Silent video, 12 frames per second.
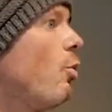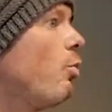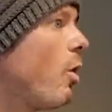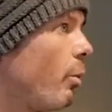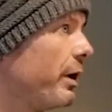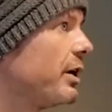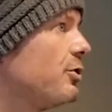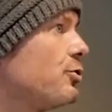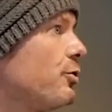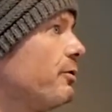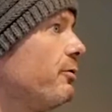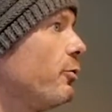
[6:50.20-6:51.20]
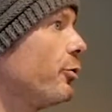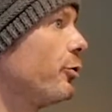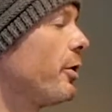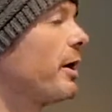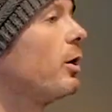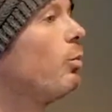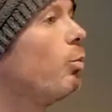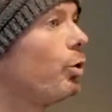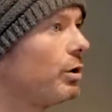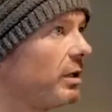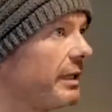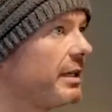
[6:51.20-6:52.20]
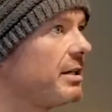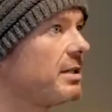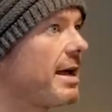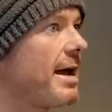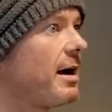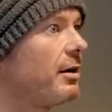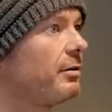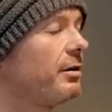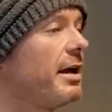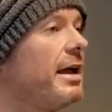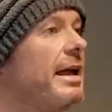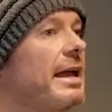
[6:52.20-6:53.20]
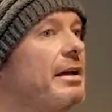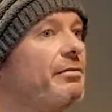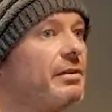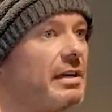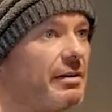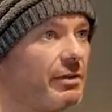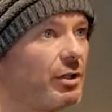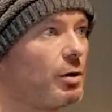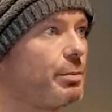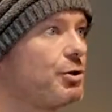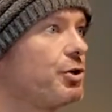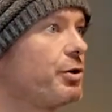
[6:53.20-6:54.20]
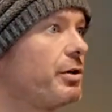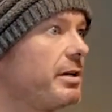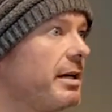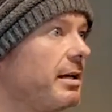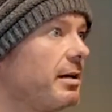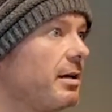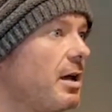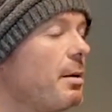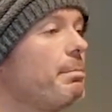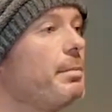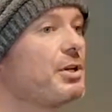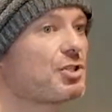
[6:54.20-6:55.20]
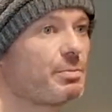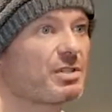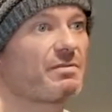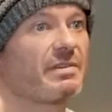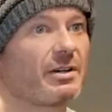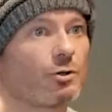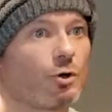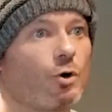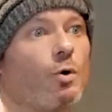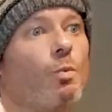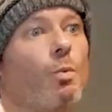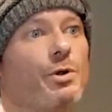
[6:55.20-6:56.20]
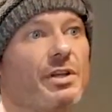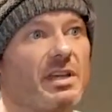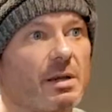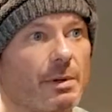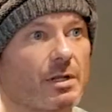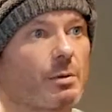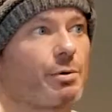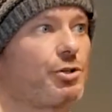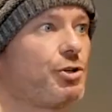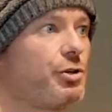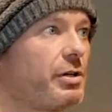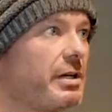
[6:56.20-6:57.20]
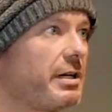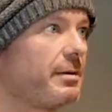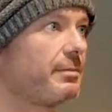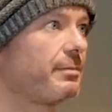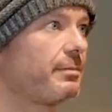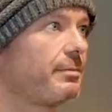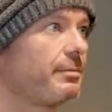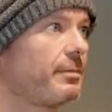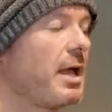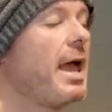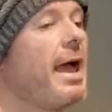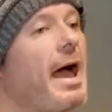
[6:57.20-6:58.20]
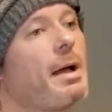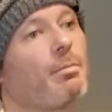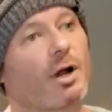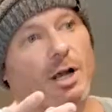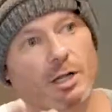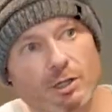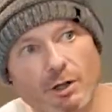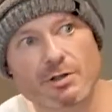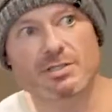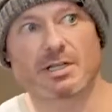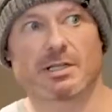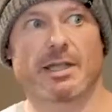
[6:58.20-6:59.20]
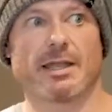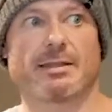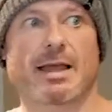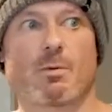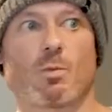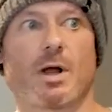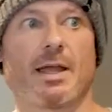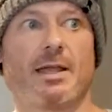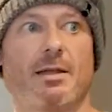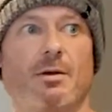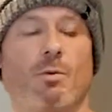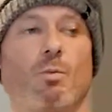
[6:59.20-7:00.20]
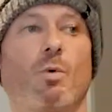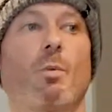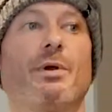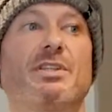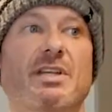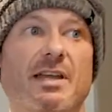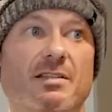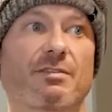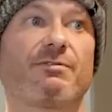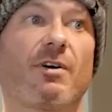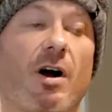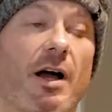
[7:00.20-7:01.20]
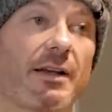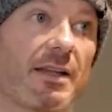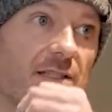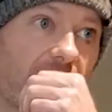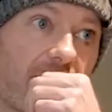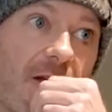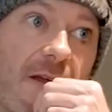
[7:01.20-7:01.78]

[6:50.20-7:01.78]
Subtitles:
what we can do for you. And I wouldn't let you down if given the opportunity. Mr. Vendor, will you give me that opportunity? And by closing in that way, what we tend to find is that